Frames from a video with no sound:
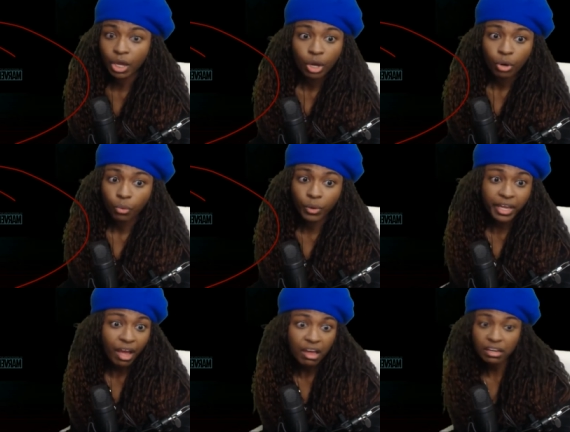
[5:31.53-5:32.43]
we
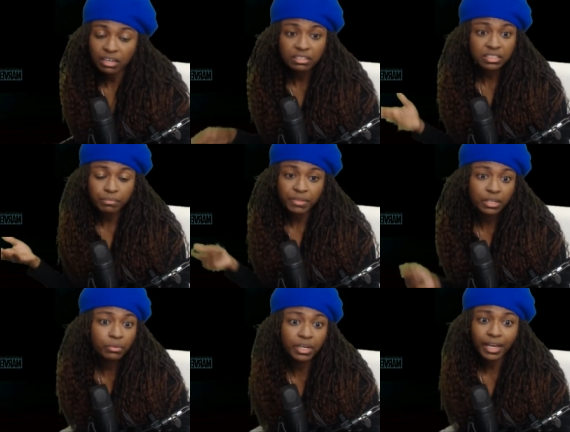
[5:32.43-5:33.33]
all learned something
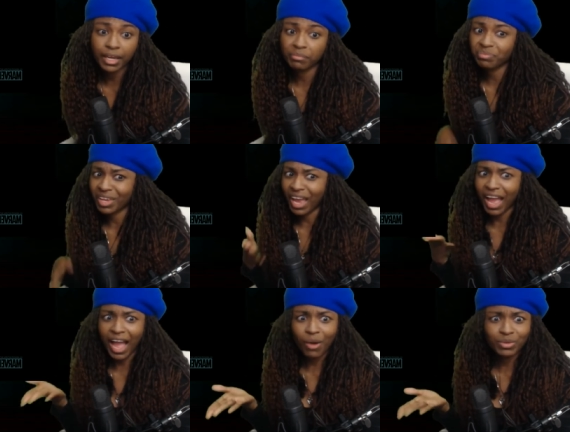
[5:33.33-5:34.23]
new today.
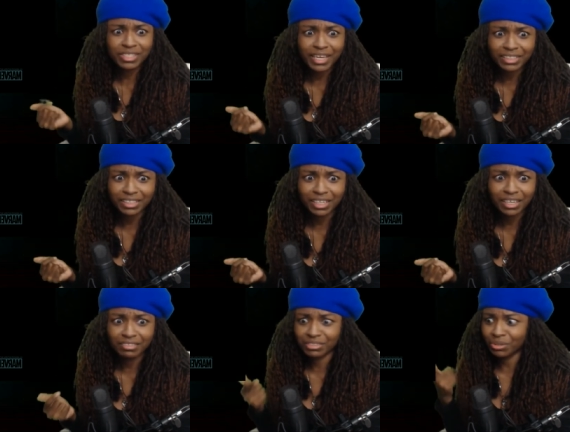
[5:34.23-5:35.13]
I was actually
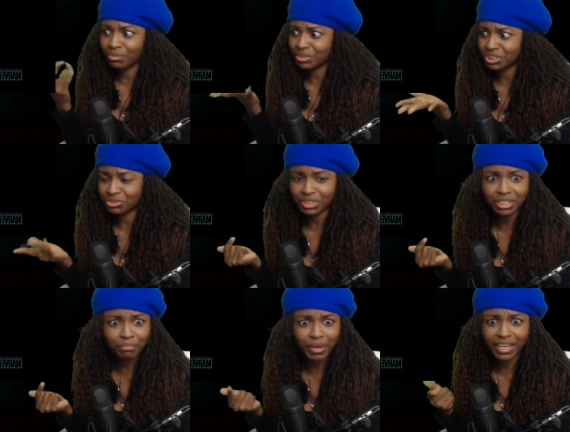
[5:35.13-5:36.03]
doing the trending
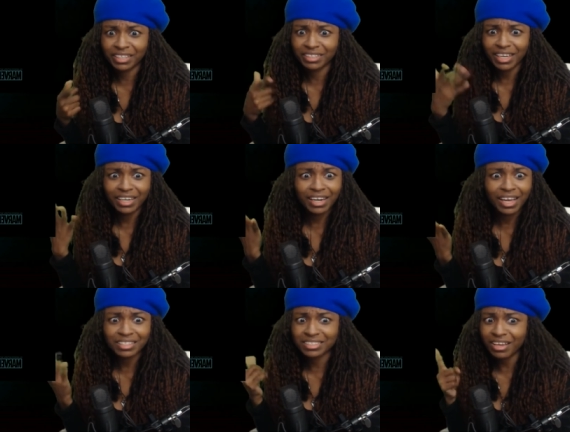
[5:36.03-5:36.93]
page, and then I
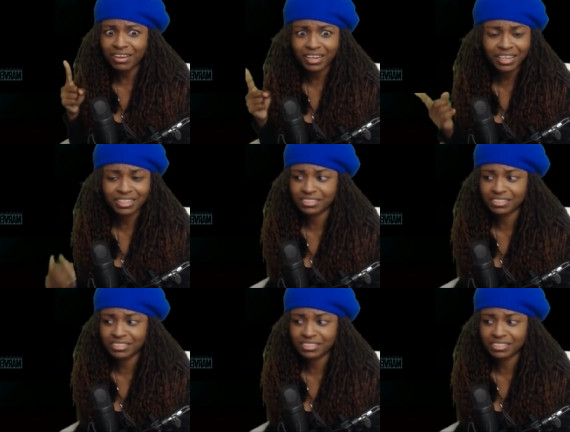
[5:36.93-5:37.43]
saw this.